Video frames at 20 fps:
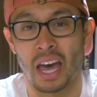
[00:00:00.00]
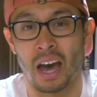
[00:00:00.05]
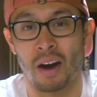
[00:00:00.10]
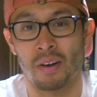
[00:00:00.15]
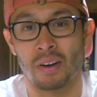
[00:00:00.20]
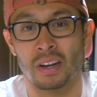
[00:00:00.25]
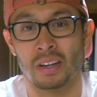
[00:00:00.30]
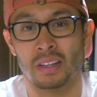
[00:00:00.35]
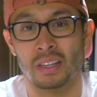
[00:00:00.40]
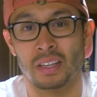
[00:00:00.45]

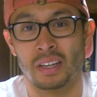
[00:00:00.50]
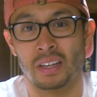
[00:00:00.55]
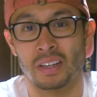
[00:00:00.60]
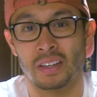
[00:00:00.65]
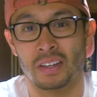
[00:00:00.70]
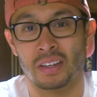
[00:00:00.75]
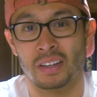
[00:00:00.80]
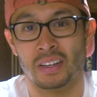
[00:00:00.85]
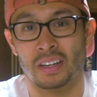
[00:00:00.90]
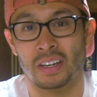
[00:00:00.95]
outed
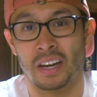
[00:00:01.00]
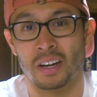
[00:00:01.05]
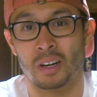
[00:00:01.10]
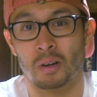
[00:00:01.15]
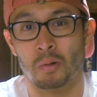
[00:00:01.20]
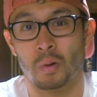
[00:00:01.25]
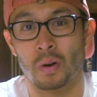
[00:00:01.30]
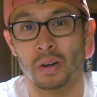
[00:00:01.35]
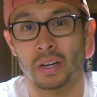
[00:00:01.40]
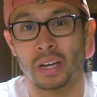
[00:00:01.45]
the uh,
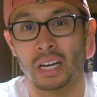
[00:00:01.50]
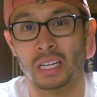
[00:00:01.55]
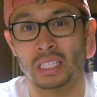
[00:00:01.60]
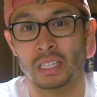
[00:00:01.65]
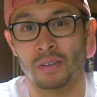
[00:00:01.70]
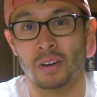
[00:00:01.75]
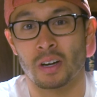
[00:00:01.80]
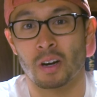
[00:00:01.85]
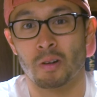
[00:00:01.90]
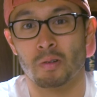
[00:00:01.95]
inner
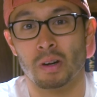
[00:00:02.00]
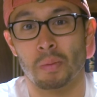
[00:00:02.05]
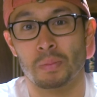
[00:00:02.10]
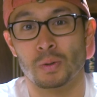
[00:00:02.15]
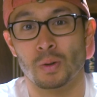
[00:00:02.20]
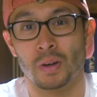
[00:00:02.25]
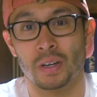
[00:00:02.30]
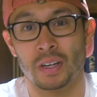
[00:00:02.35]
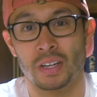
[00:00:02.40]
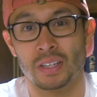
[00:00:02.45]
workings of a
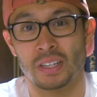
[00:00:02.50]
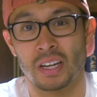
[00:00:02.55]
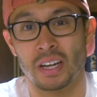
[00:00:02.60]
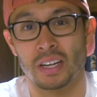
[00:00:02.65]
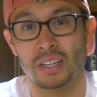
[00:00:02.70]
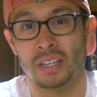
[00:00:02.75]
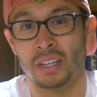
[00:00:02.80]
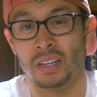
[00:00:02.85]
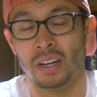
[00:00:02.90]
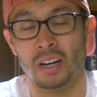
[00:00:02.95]
corrupt
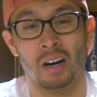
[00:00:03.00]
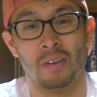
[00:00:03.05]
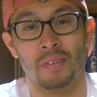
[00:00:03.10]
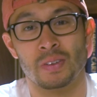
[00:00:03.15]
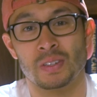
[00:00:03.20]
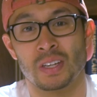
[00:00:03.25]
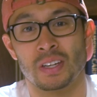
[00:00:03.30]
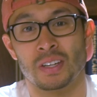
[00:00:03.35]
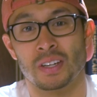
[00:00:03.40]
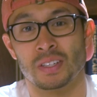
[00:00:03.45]
organization
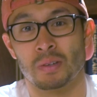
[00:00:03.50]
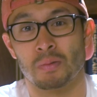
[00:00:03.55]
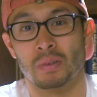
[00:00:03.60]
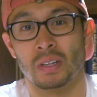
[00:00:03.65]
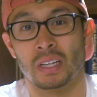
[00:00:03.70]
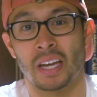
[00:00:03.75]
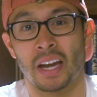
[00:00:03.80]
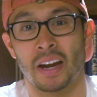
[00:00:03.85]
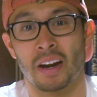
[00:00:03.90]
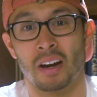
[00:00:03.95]
obviously doesn't
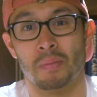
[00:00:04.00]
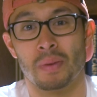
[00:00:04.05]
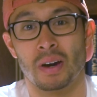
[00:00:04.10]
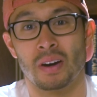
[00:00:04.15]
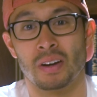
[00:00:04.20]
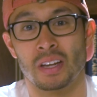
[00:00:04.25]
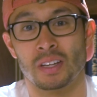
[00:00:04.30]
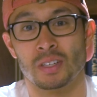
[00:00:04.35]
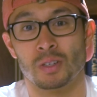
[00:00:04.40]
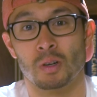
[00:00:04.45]
really care
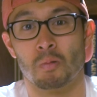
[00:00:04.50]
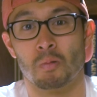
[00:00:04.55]
about his